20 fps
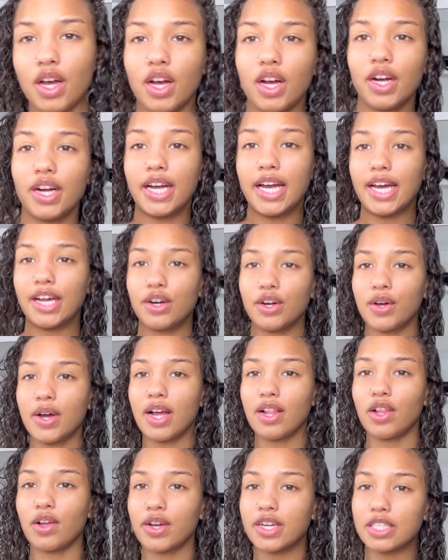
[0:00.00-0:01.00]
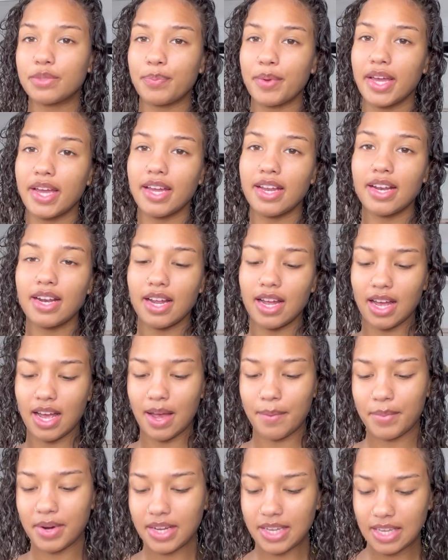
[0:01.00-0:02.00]
All right, I don't know how long it's been.
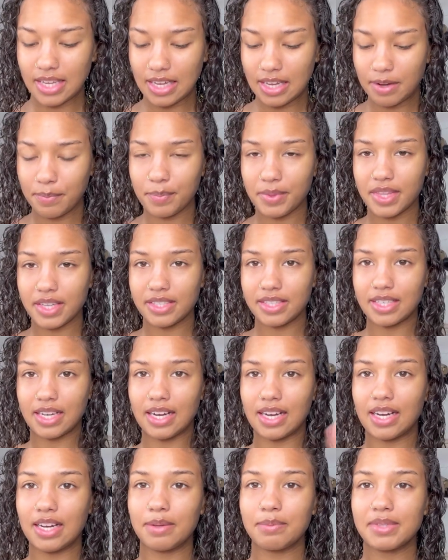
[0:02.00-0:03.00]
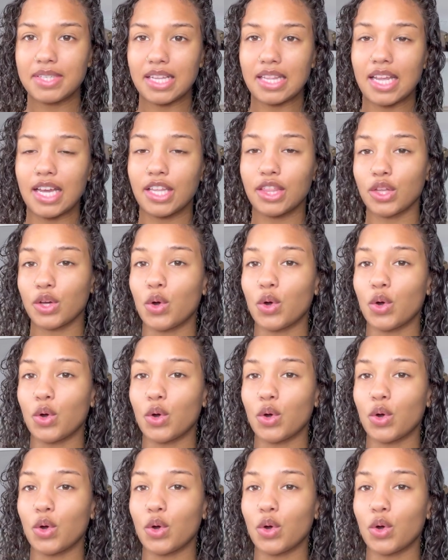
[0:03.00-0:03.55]
I'm gonna keep the times and like the